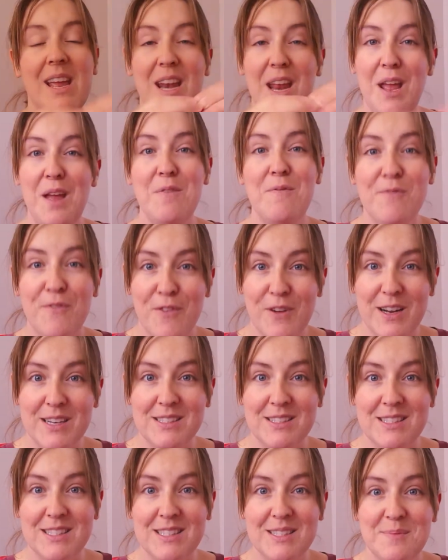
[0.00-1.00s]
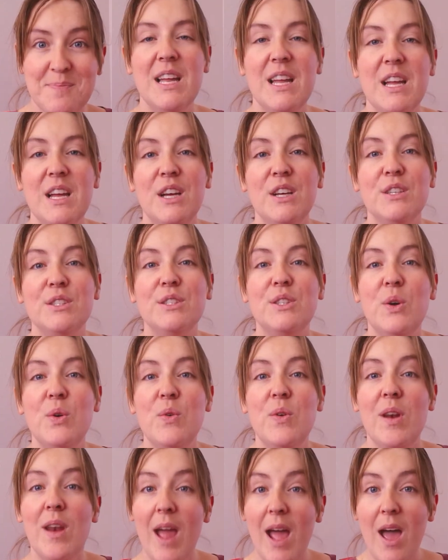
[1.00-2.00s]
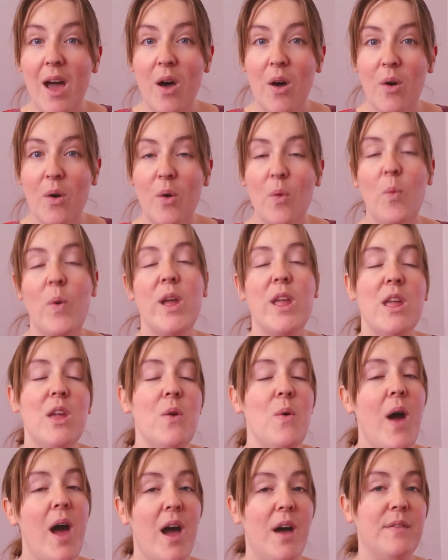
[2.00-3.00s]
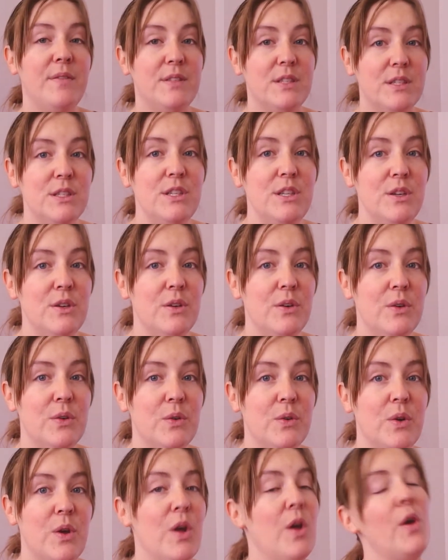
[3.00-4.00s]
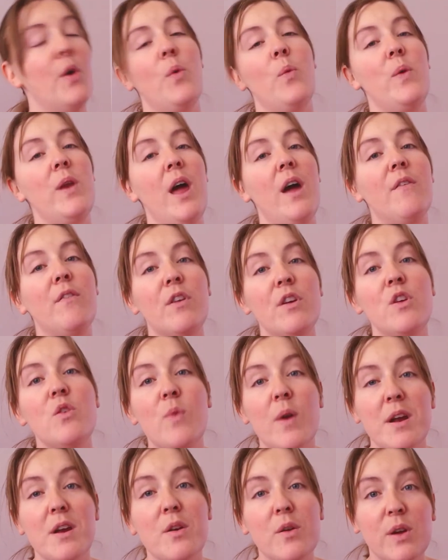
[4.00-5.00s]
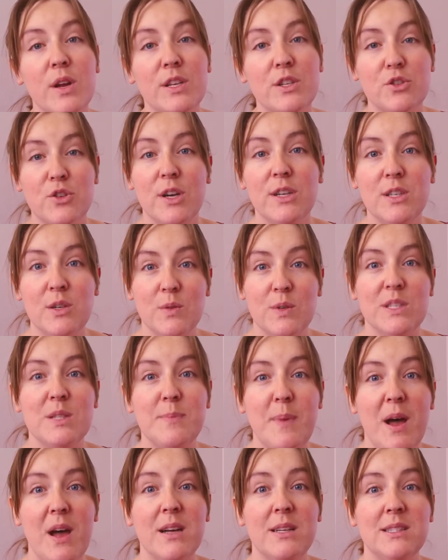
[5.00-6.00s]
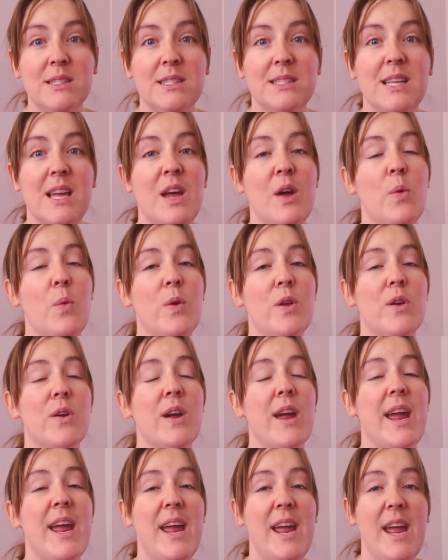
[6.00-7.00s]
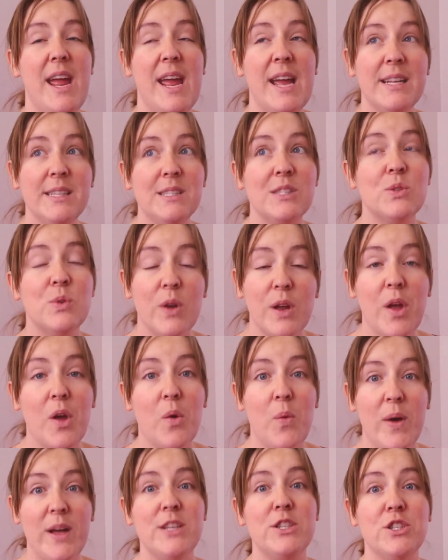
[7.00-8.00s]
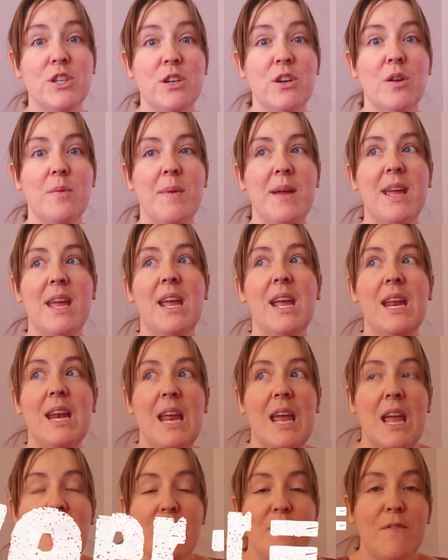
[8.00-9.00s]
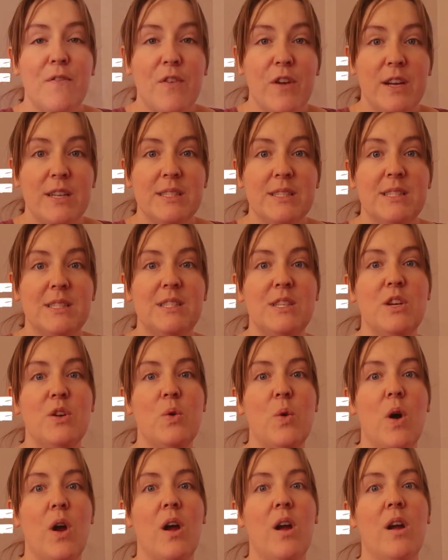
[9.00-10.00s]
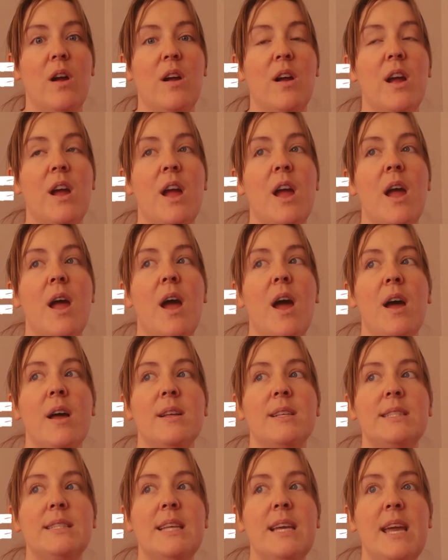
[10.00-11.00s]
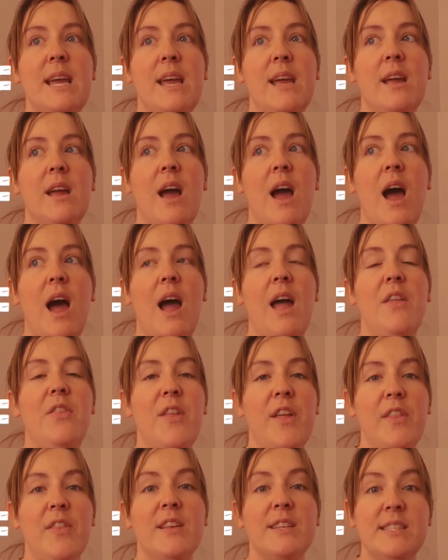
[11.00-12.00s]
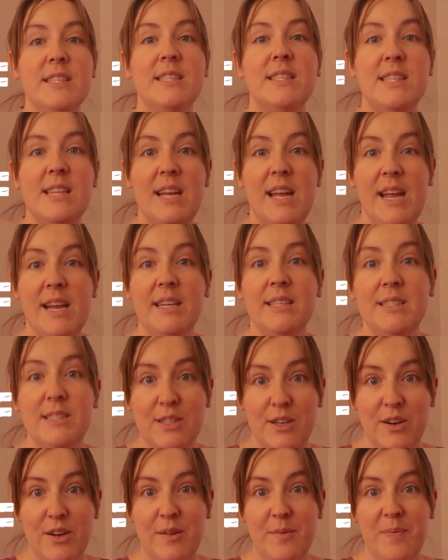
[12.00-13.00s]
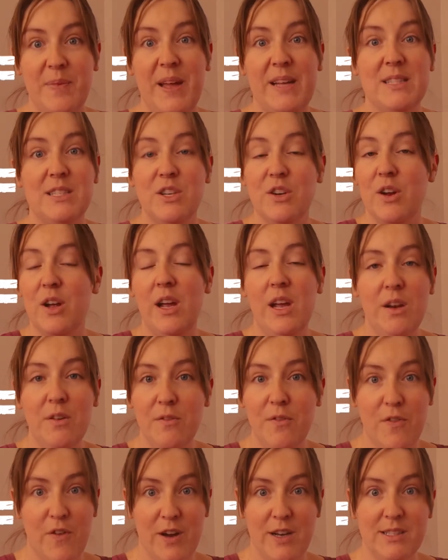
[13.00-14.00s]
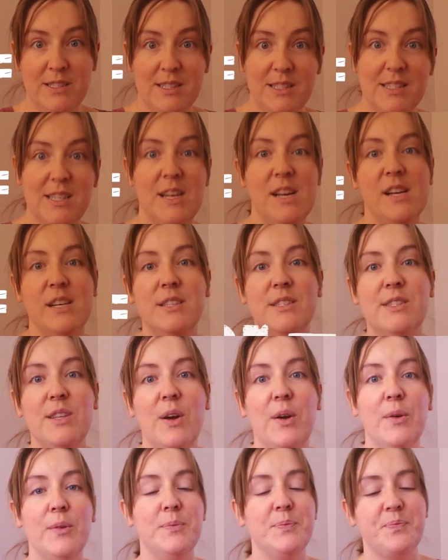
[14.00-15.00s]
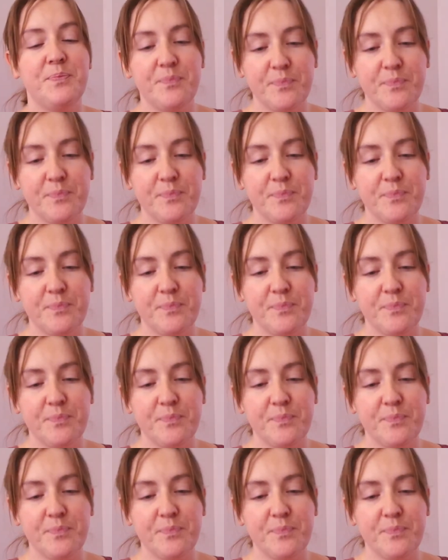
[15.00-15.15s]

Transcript: an inference. So now what you have to do whenever you write a constructive response, when you're answering a question, you're making an inference. You are saying, I think this is the answer. That's your inference. So